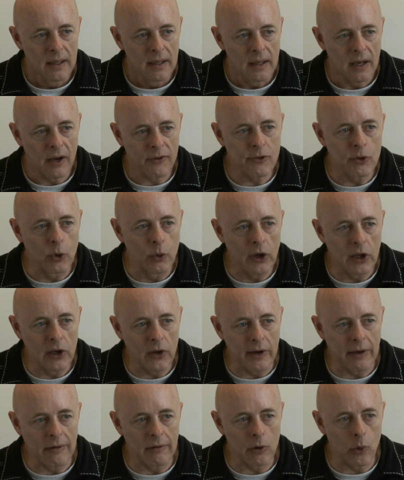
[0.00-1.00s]
after all, your
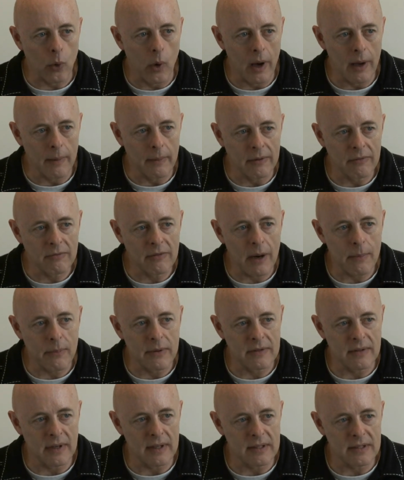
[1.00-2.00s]
learning requirement
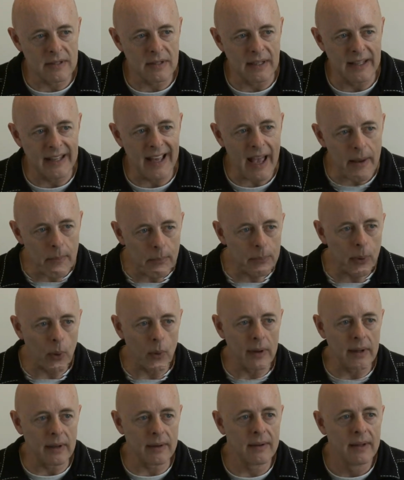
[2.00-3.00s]
represents the end
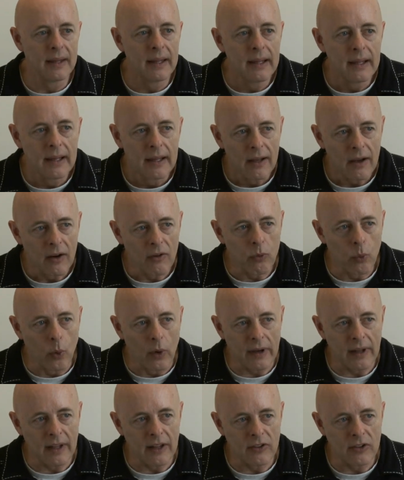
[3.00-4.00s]
point of
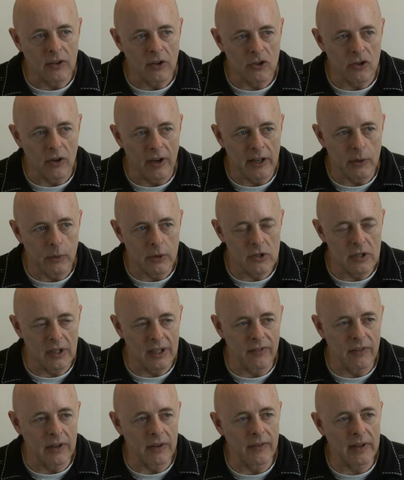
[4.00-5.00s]
what it is you're trying to
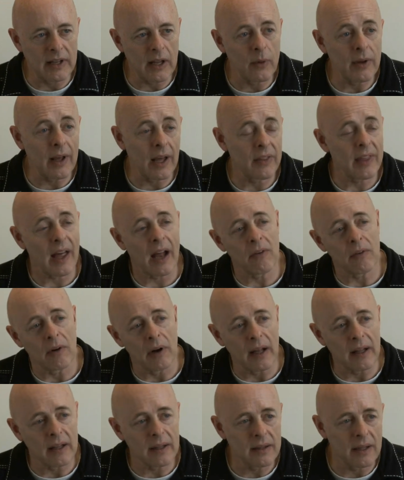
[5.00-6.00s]
achieve. And if you don't get that
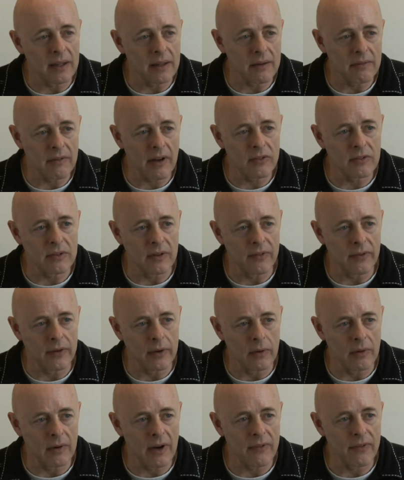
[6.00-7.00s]
right, then the rest of
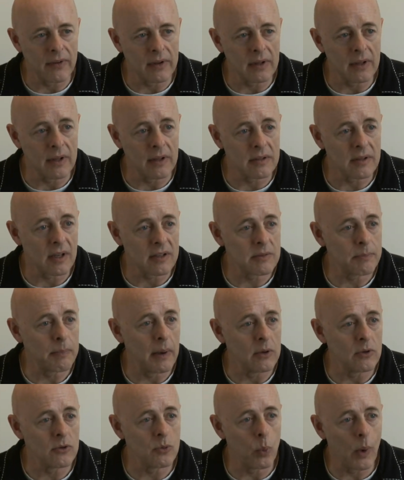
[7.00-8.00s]
your effort is, I
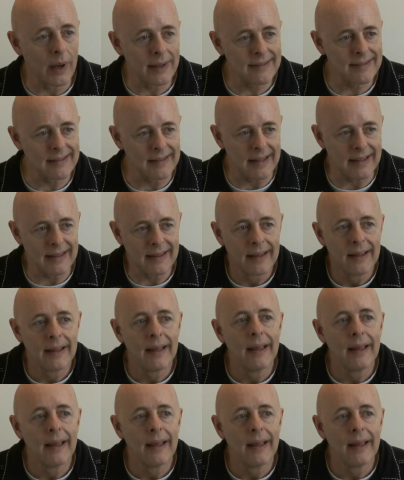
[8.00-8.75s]
suppose, wasted.